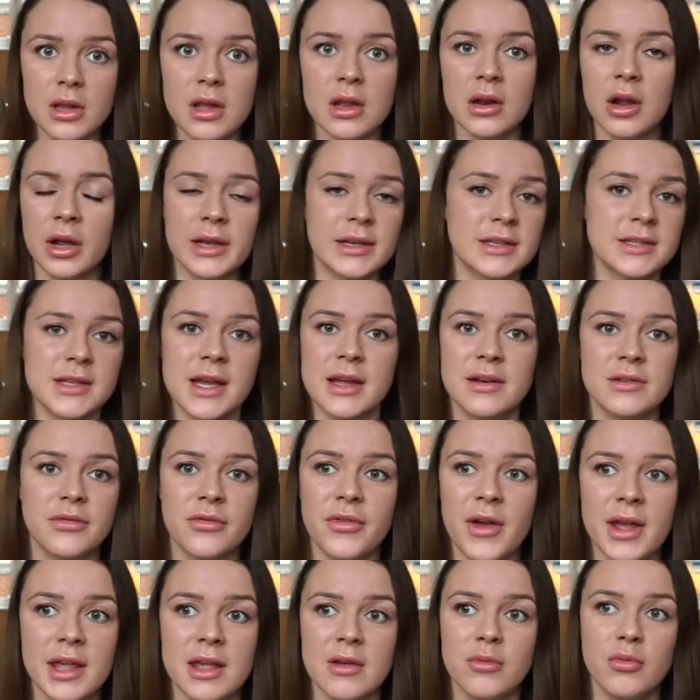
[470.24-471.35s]
like I said,
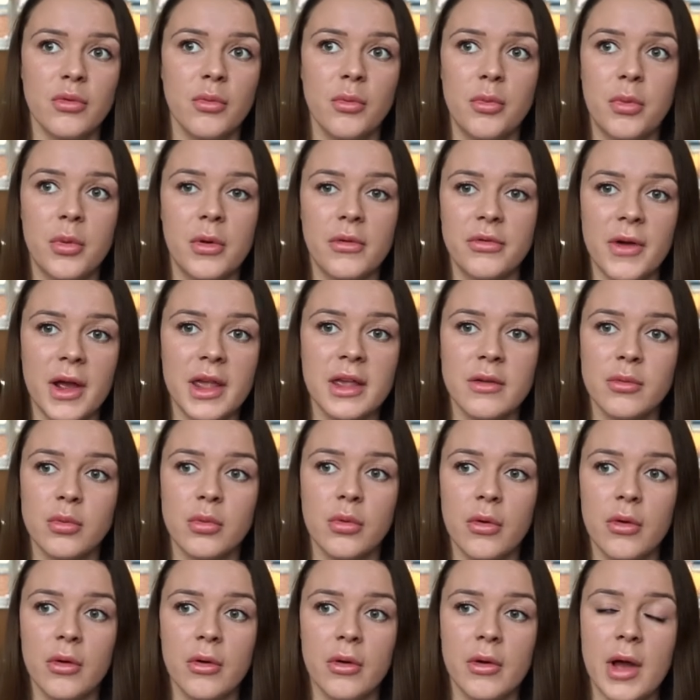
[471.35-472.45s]
fate will, fate
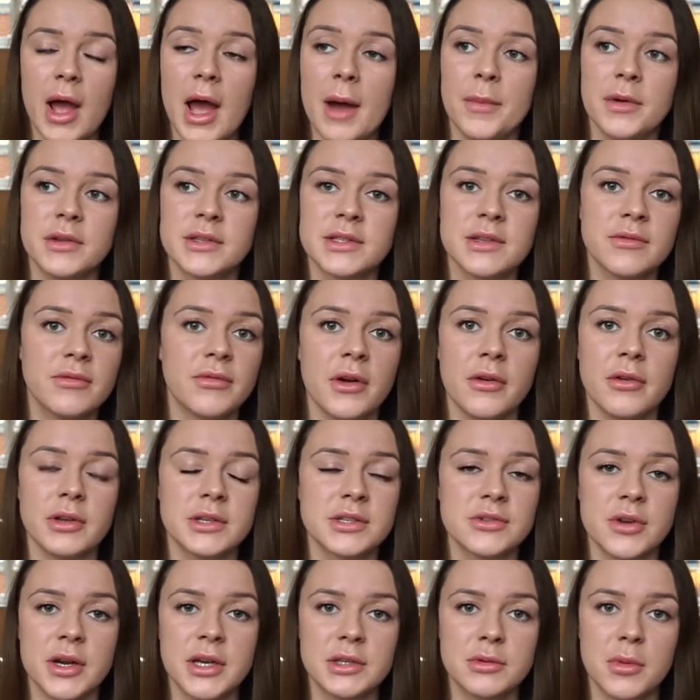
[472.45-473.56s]
happens in very
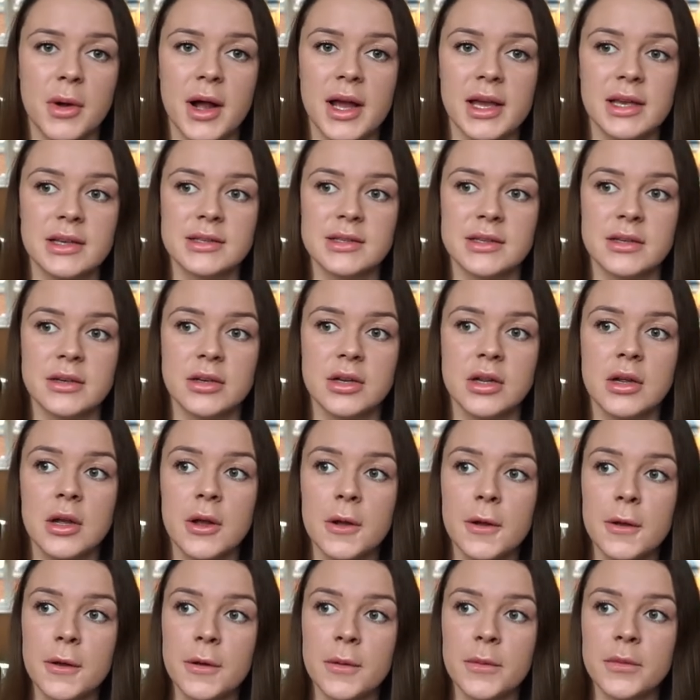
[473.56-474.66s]
strange ways. And,
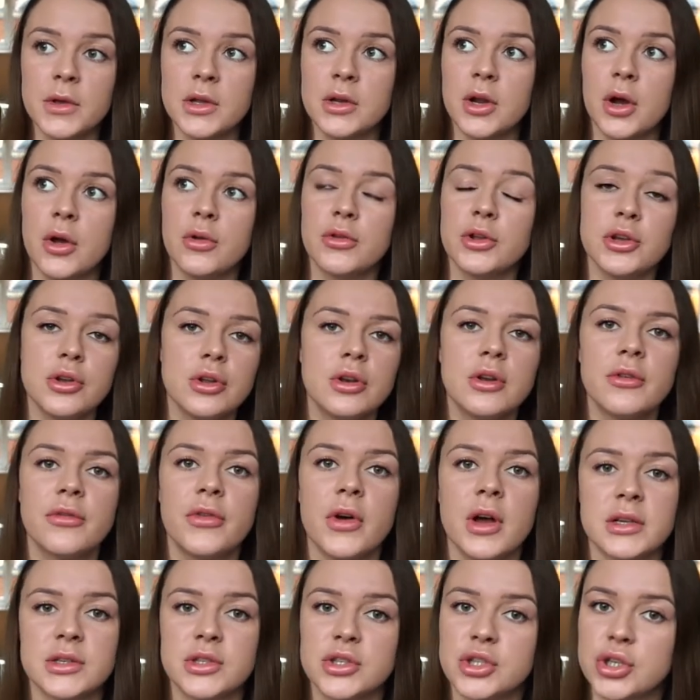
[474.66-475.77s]
you know, the
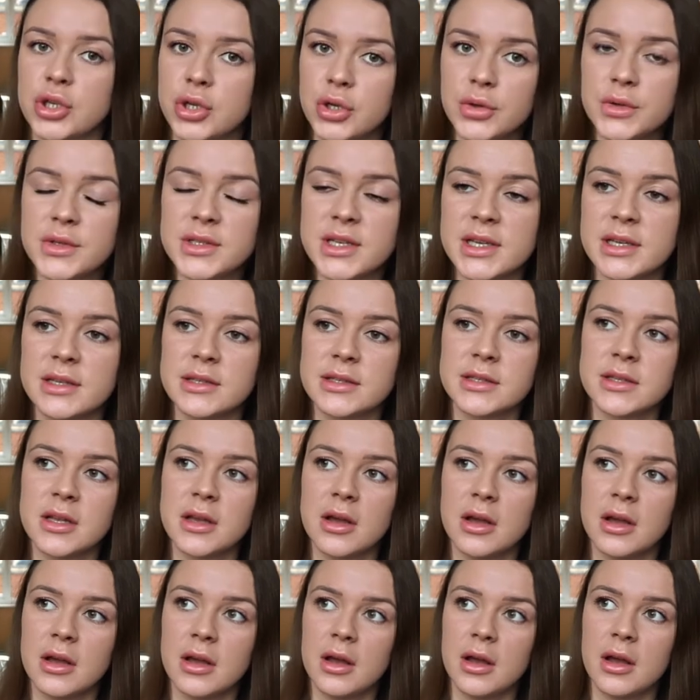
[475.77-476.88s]
universe chooses,
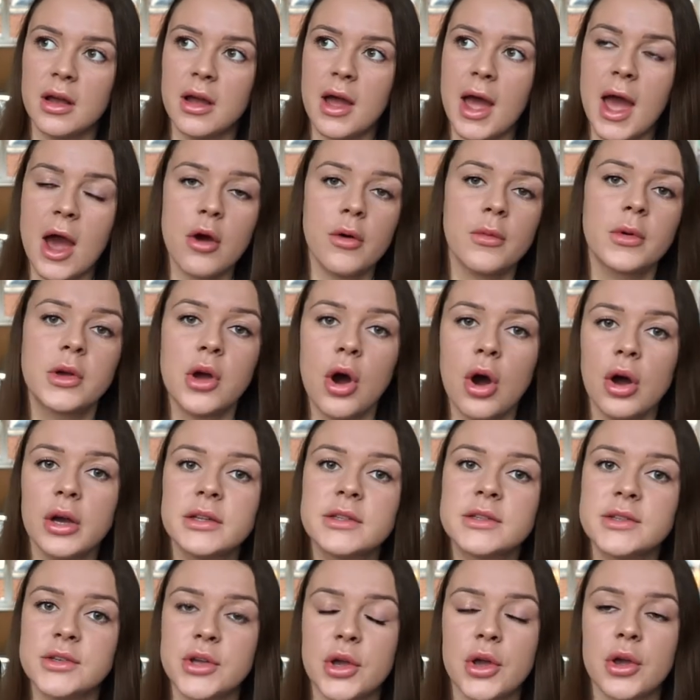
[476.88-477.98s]
help
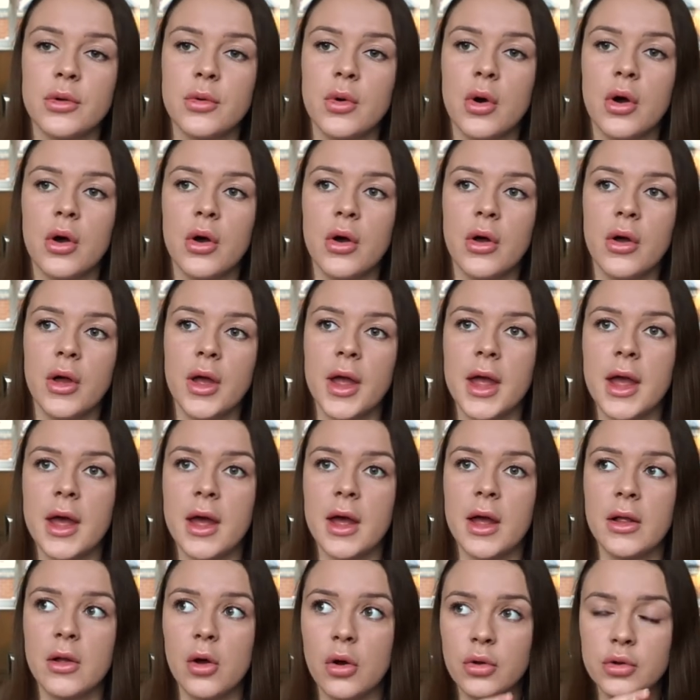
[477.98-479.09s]
guides you
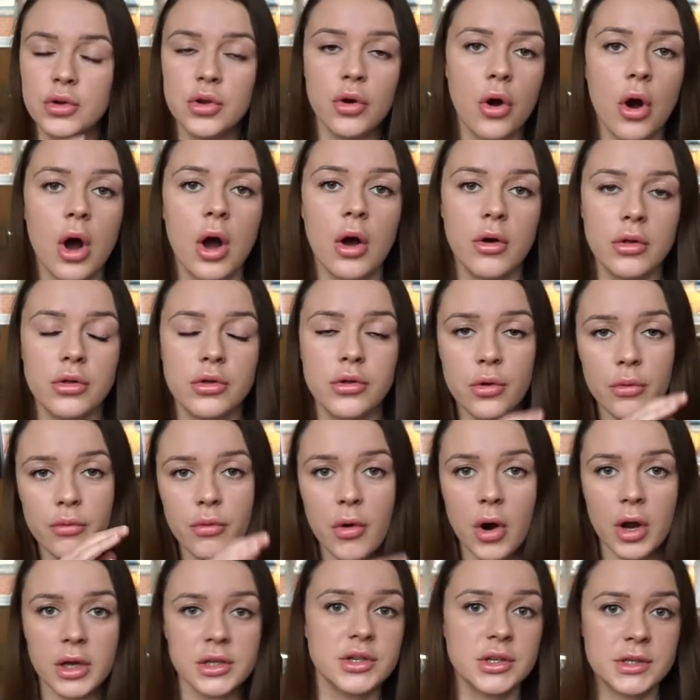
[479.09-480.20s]
on your the
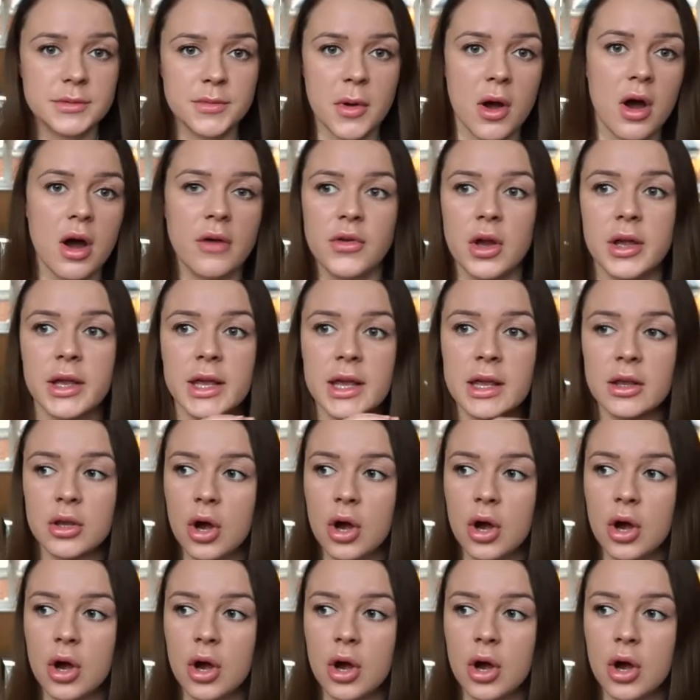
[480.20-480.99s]
righteous path like it